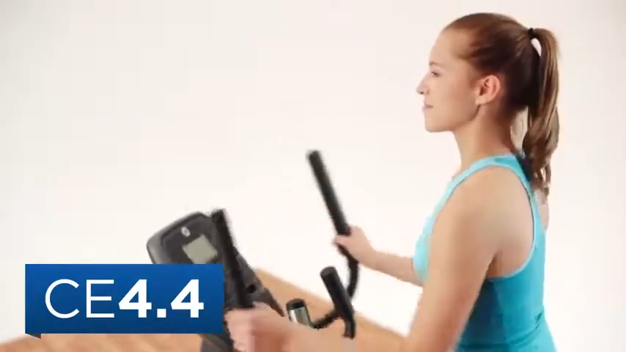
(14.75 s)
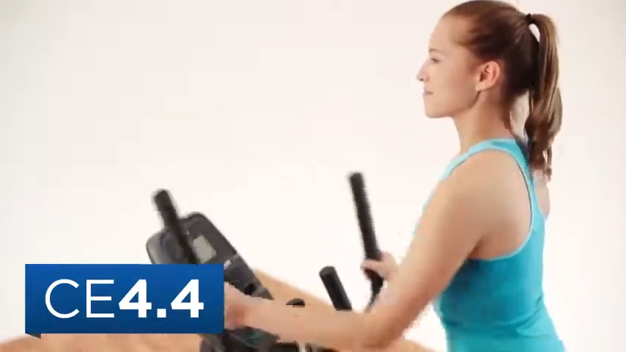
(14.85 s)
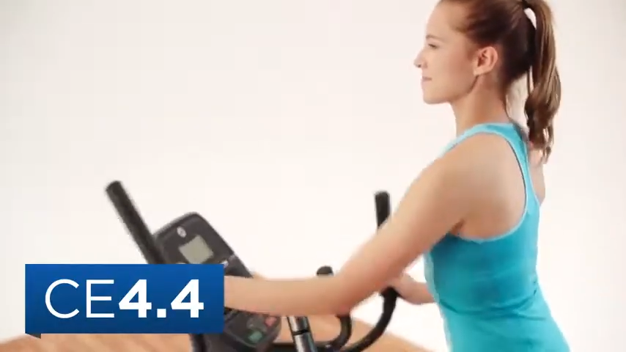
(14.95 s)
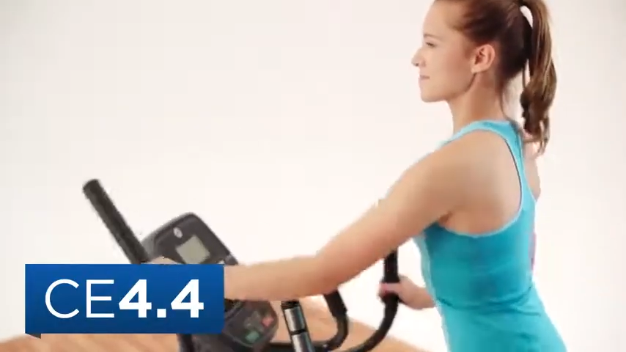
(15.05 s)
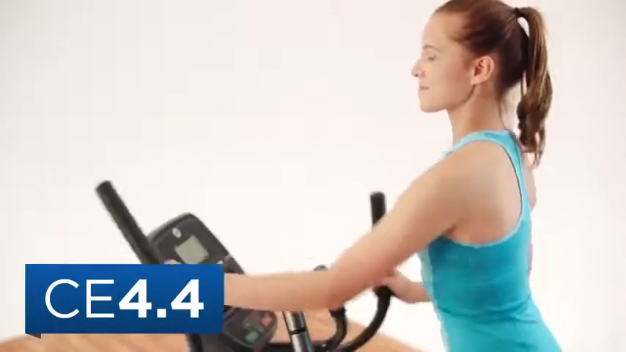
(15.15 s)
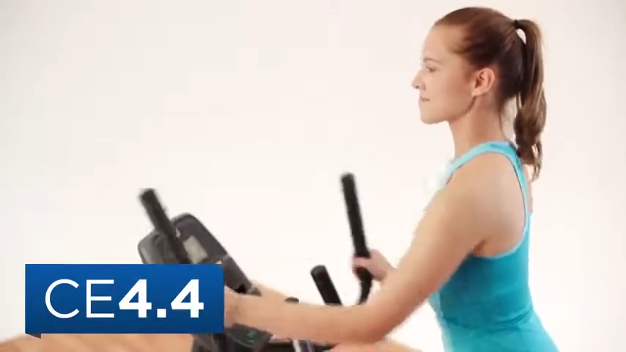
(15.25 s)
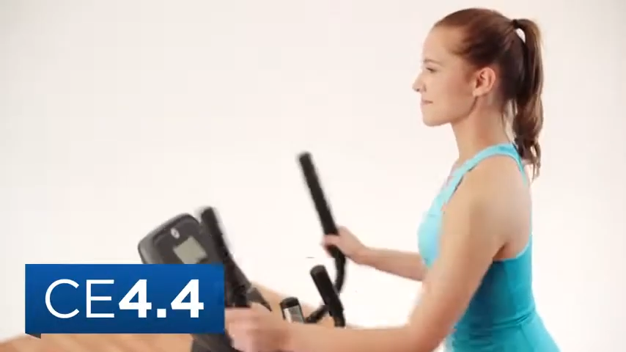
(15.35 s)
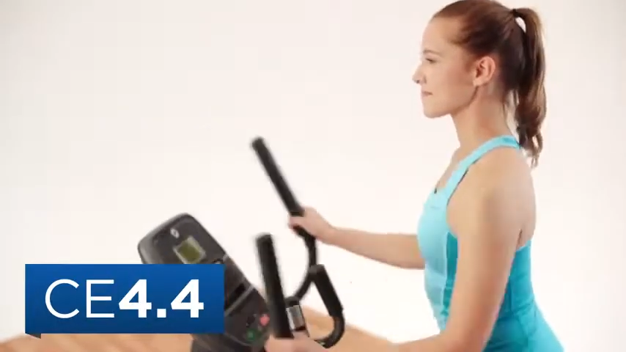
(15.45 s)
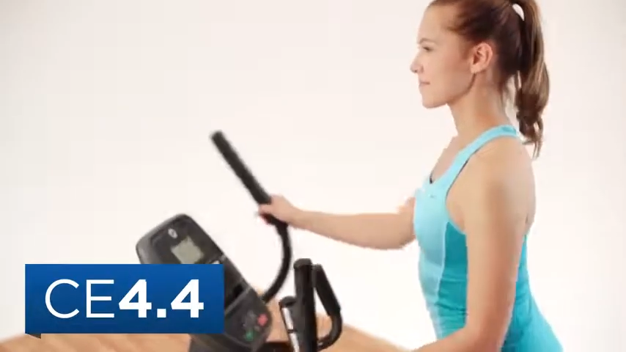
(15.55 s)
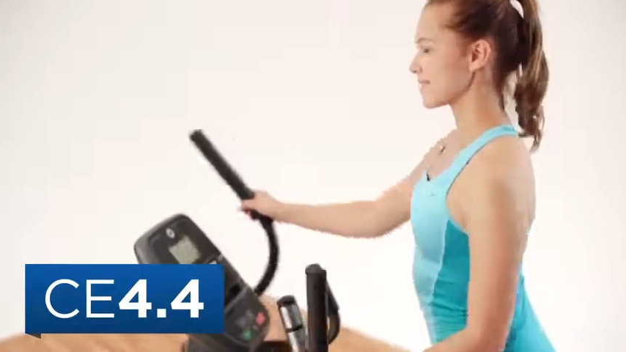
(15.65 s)
for a great
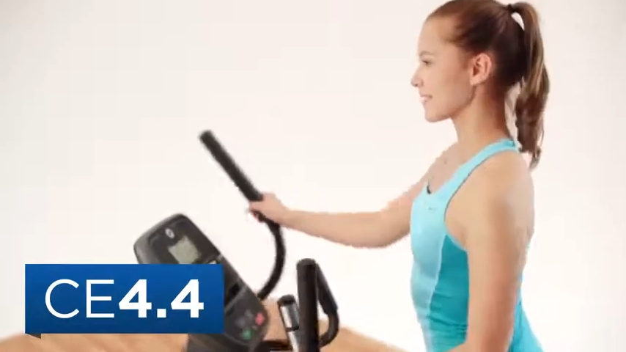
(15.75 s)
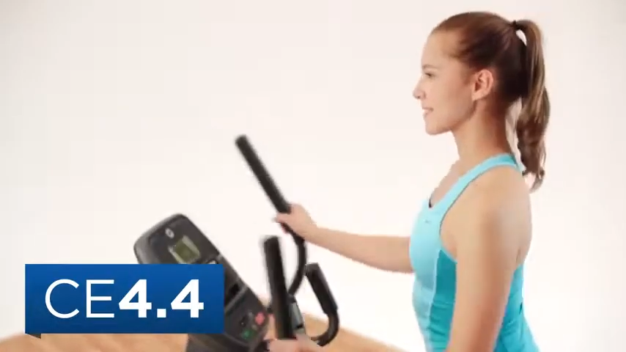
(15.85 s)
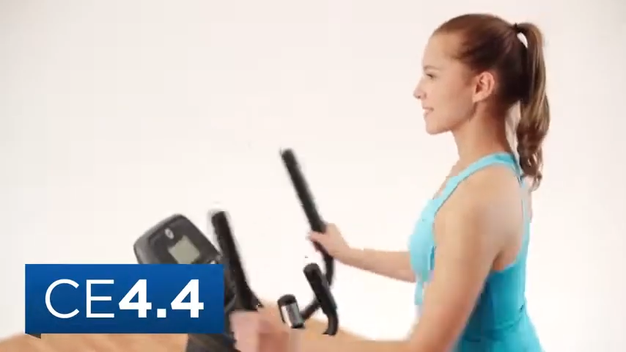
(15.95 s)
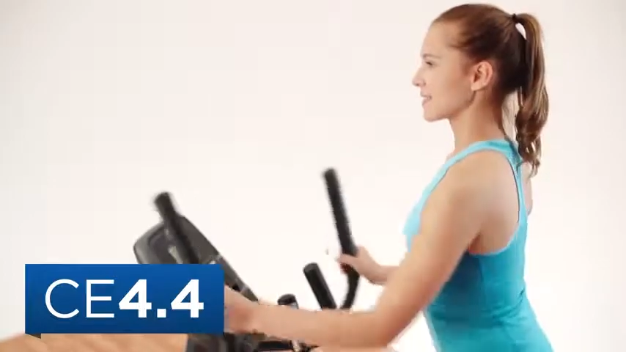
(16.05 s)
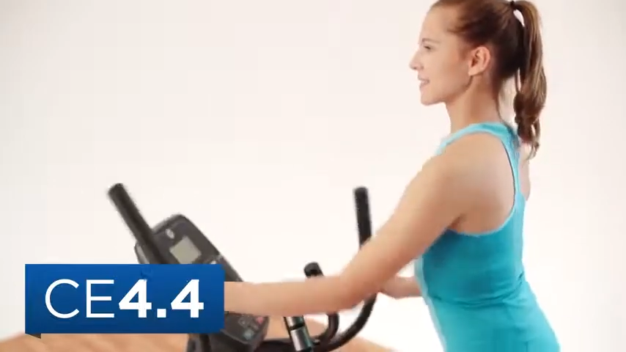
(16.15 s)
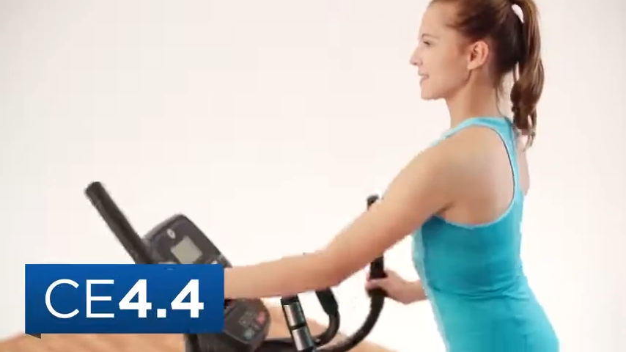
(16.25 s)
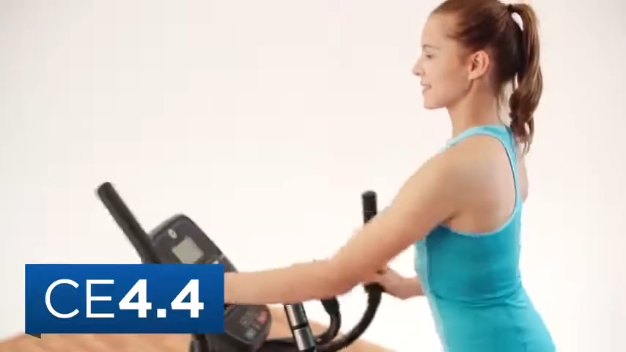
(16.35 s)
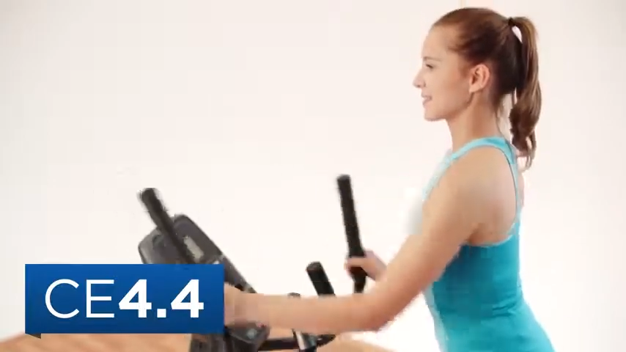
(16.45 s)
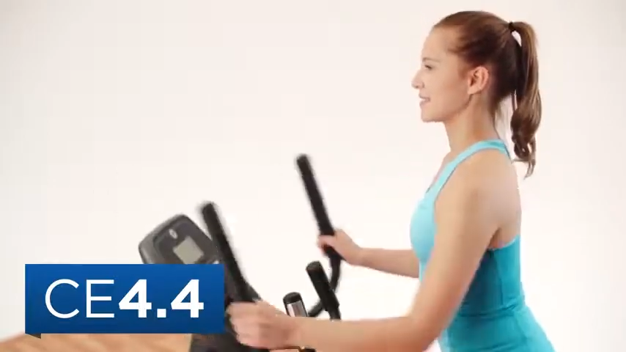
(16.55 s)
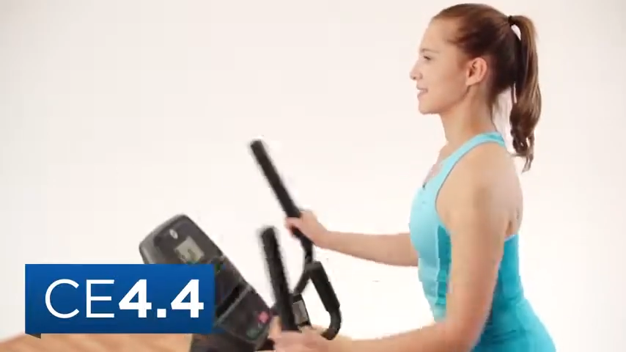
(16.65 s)
value.
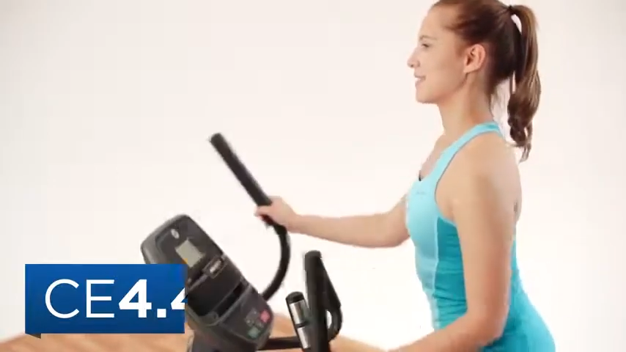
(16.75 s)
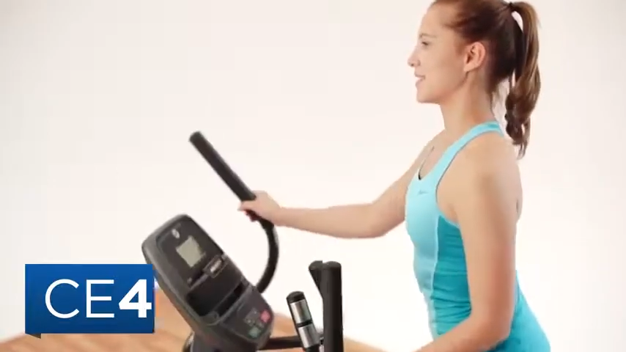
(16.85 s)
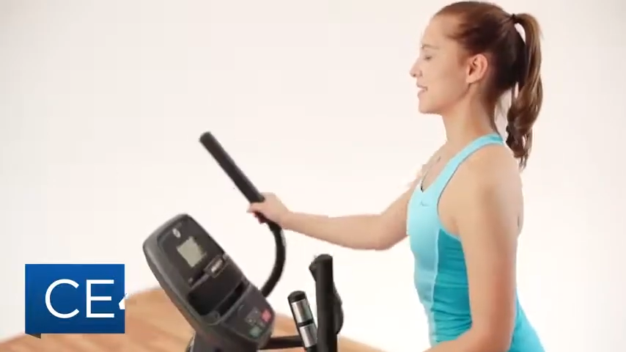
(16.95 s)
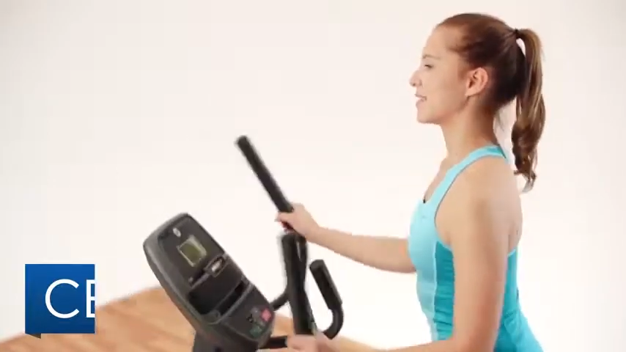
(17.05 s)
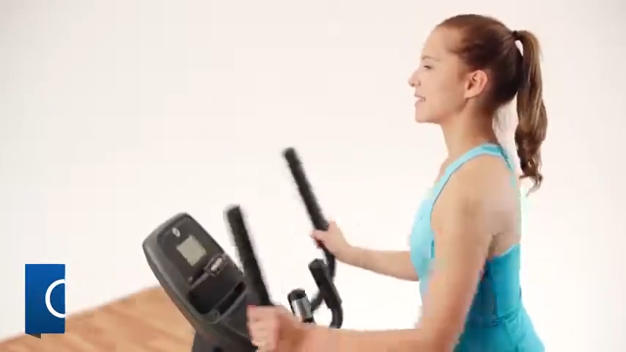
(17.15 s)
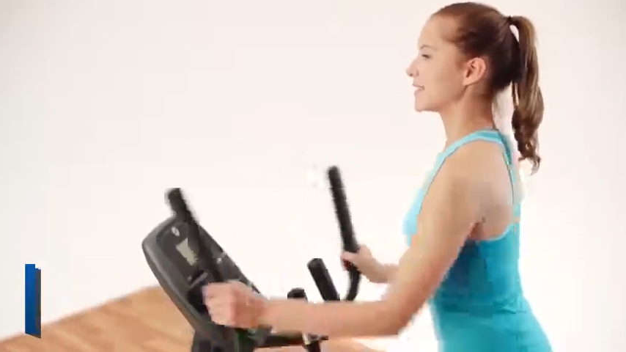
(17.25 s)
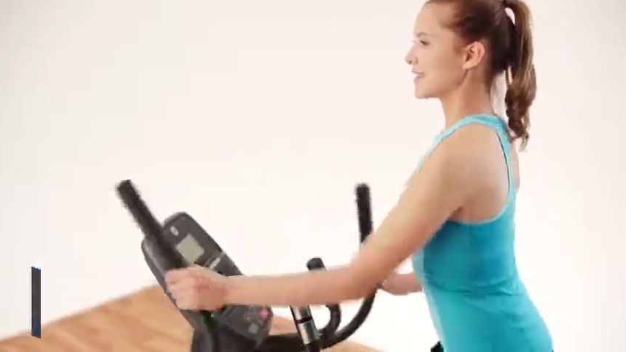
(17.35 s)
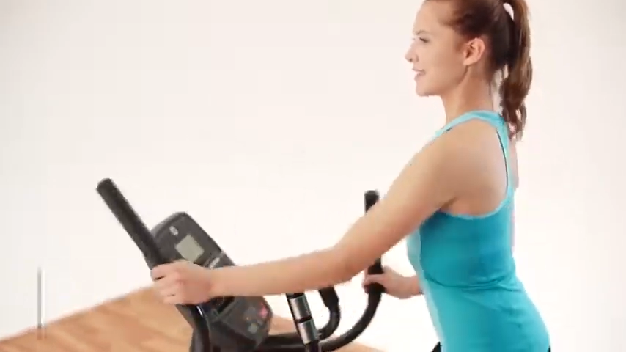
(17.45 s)
Ellipticals